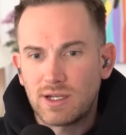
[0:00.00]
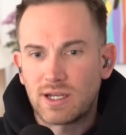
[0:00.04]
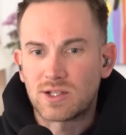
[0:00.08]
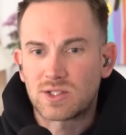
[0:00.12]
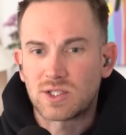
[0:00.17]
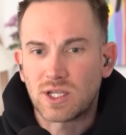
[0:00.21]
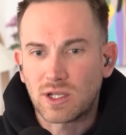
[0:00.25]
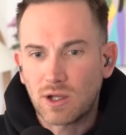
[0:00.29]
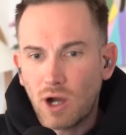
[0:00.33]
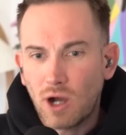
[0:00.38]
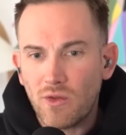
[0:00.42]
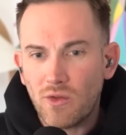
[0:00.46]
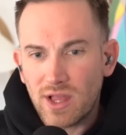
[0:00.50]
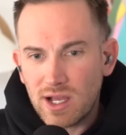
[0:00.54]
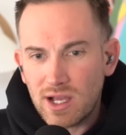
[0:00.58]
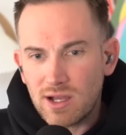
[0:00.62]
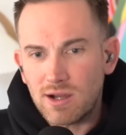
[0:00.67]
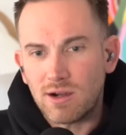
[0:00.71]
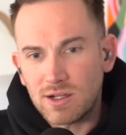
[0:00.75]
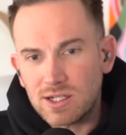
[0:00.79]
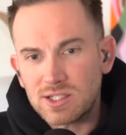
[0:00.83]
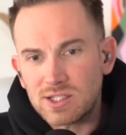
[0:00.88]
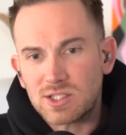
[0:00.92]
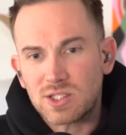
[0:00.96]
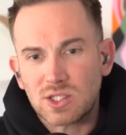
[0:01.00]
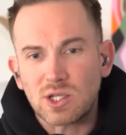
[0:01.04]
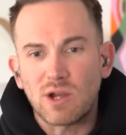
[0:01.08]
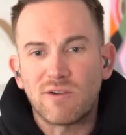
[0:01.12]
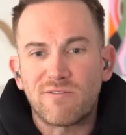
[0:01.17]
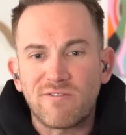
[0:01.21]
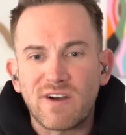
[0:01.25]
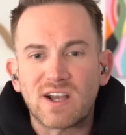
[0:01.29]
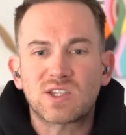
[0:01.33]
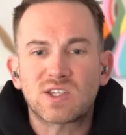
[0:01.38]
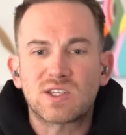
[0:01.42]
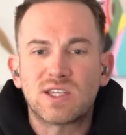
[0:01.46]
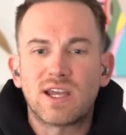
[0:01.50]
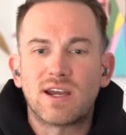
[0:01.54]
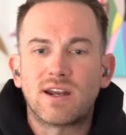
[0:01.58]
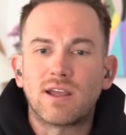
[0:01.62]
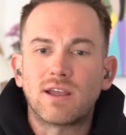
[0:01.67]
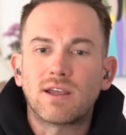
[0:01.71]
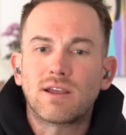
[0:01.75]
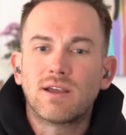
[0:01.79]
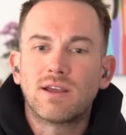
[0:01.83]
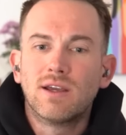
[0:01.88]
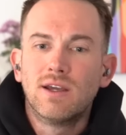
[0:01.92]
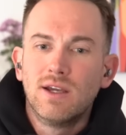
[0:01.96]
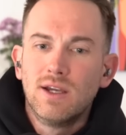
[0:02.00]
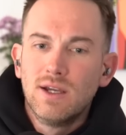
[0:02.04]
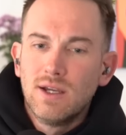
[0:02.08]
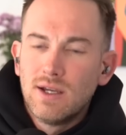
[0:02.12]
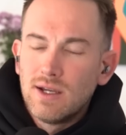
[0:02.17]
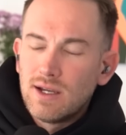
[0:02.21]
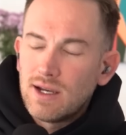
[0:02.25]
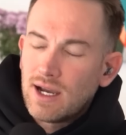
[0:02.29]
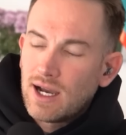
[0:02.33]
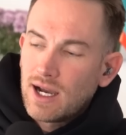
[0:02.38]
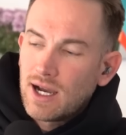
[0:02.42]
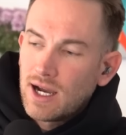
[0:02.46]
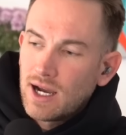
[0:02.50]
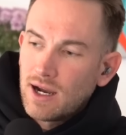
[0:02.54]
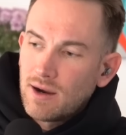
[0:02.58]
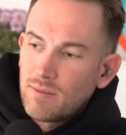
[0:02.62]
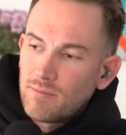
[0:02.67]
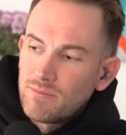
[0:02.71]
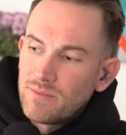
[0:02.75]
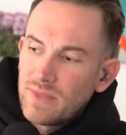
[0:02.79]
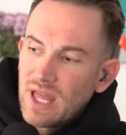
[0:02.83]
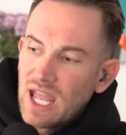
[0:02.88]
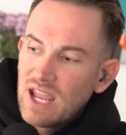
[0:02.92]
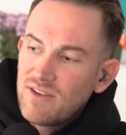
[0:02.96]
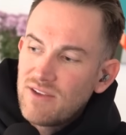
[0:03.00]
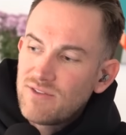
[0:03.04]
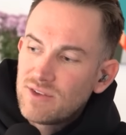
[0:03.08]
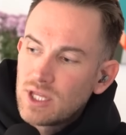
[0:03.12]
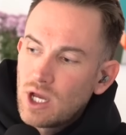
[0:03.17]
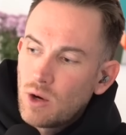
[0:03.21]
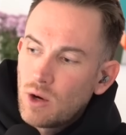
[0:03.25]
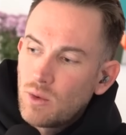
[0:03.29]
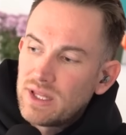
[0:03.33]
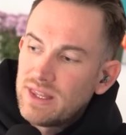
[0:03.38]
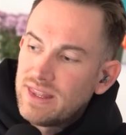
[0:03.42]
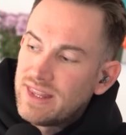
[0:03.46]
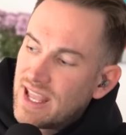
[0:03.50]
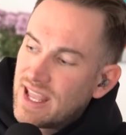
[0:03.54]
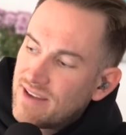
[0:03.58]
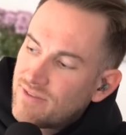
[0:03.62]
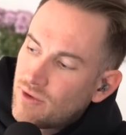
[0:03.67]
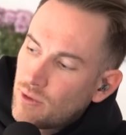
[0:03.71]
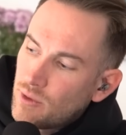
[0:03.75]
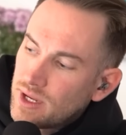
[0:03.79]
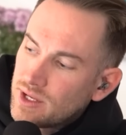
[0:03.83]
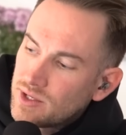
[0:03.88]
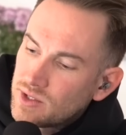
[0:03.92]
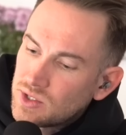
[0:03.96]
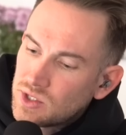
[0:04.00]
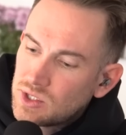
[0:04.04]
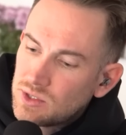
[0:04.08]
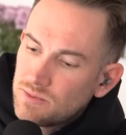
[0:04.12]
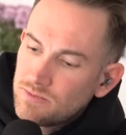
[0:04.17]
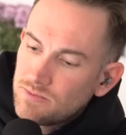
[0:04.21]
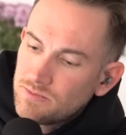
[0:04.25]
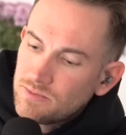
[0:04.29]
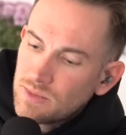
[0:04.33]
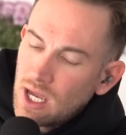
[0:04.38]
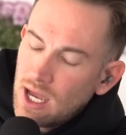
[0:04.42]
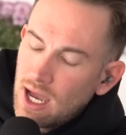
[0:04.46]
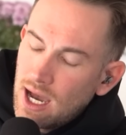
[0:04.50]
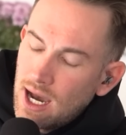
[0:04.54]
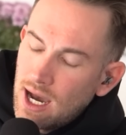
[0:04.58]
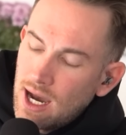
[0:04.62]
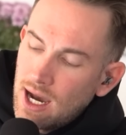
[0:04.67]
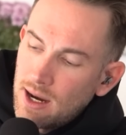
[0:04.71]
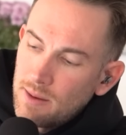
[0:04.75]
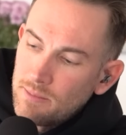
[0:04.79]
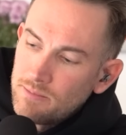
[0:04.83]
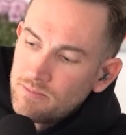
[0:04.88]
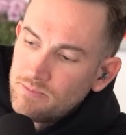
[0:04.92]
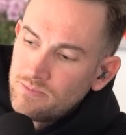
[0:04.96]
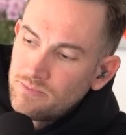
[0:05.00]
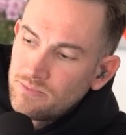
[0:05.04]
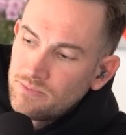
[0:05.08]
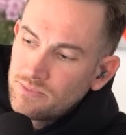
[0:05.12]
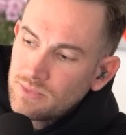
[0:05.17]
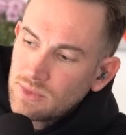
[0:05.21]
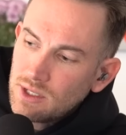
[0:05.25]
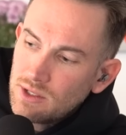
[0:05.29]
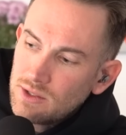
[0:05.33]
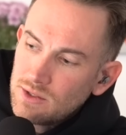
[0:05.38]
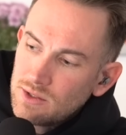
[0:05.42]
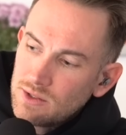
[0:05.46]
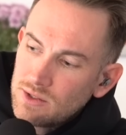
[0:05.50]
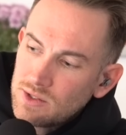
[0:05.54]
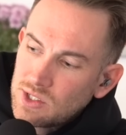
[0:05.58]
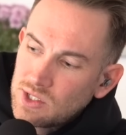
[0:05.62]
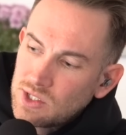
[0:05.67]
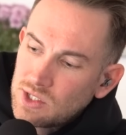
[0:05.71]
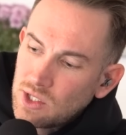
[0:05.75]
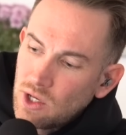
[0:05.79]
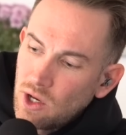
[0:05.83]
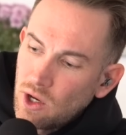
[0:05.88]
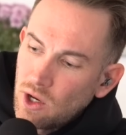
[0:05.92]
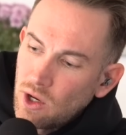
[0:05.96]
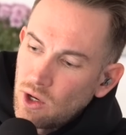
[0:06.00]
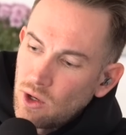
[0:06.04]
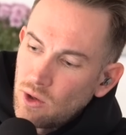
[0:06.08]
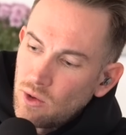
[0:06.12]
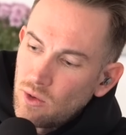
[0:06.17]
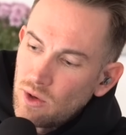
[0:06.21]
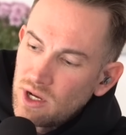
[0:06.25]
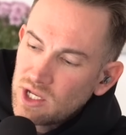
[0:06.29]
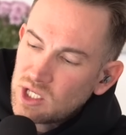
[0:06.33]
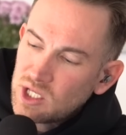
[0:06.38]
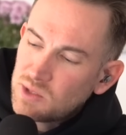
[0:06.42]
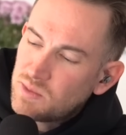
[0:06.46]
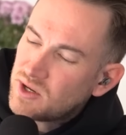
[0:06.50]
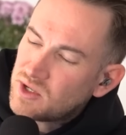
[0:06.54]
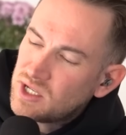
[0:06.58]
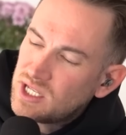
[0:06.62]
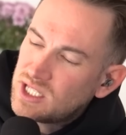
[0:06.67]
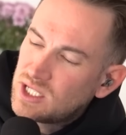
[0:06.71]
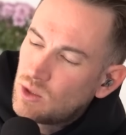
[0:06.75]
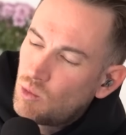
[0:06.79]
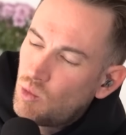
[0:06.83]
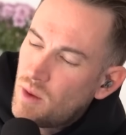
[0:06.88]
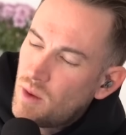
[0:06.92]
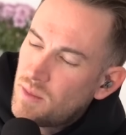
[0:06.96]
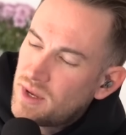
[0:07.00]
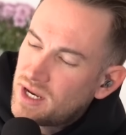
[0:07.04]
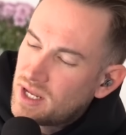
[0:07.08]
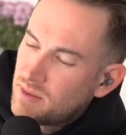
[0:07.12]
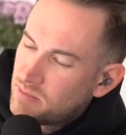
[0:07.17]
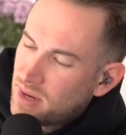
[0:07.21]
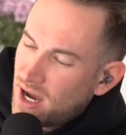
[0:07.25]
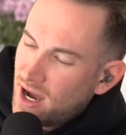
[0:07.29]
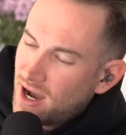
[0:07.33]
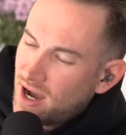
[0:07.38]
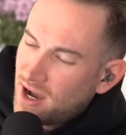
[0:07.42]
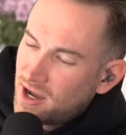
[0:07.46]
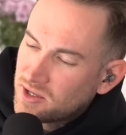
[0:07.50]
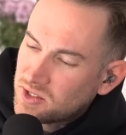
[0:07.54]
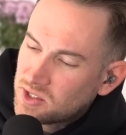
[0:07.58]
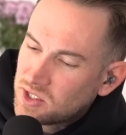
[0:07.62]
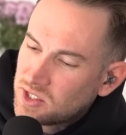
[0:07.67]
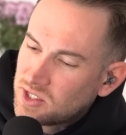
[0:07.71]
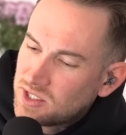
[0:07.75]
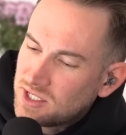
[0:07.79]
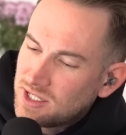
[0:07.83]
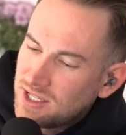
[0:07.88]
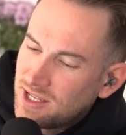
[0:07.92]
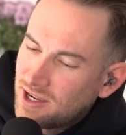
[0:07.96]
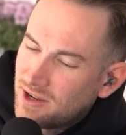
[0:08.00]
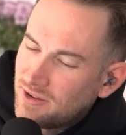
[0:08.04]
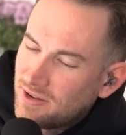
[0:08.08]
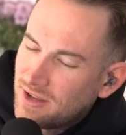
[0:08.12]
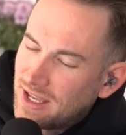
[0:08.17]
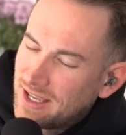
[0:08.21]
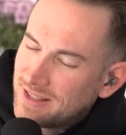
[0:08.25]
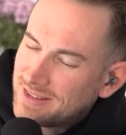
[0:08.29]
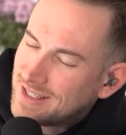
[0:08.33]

like, that's so fascinating. Even though it never is. So, especially to women in bars, you know, it